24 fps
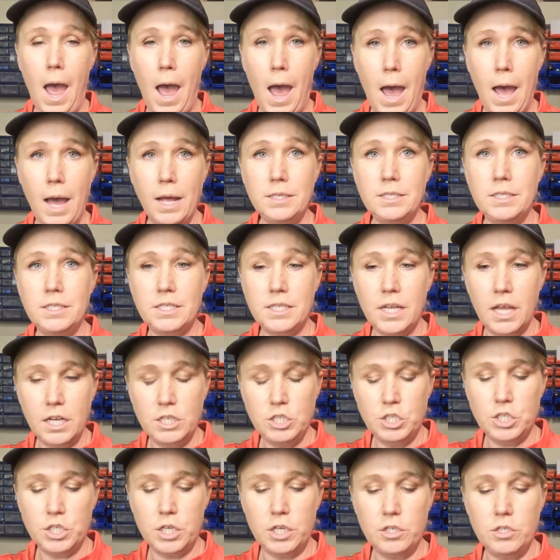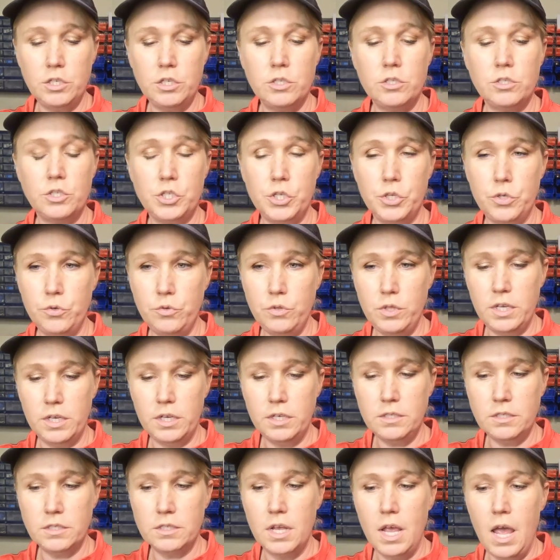add tension to
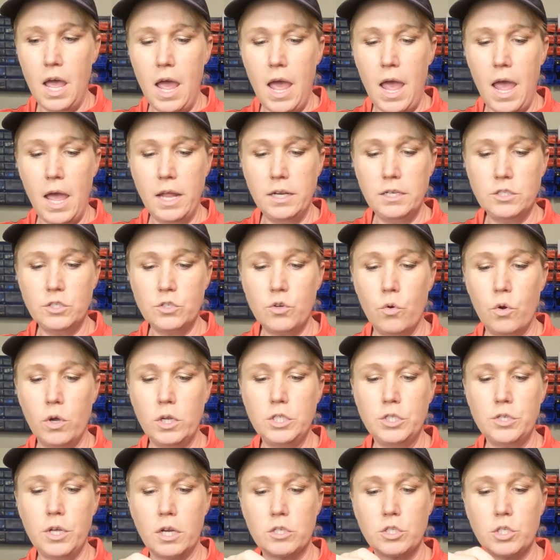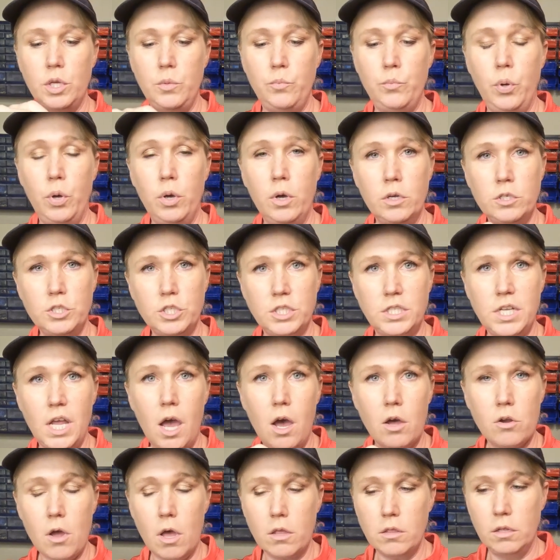this, and it's going to actually push
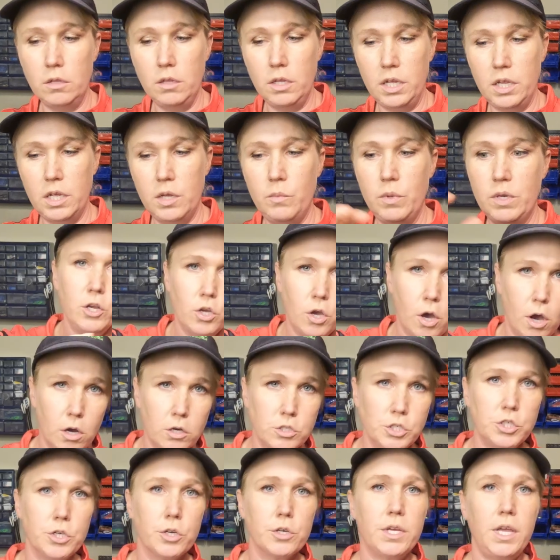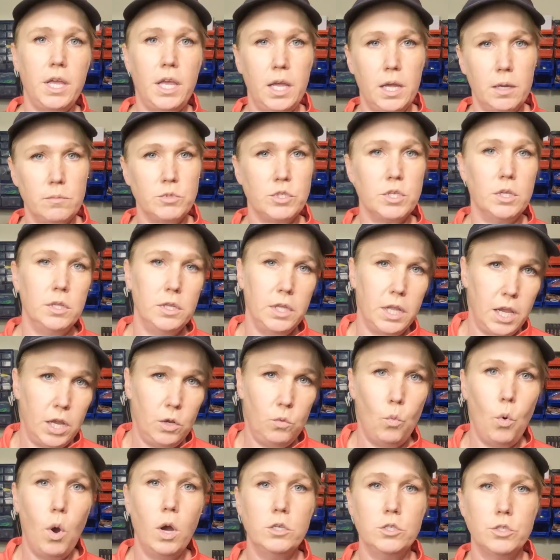down on the limb and cause your cam to
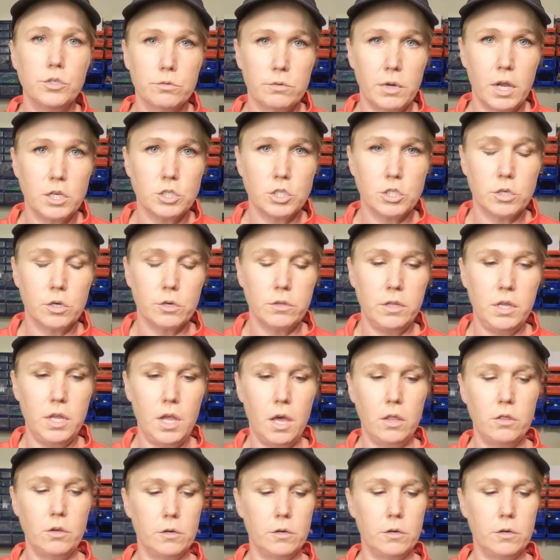lean one direction or the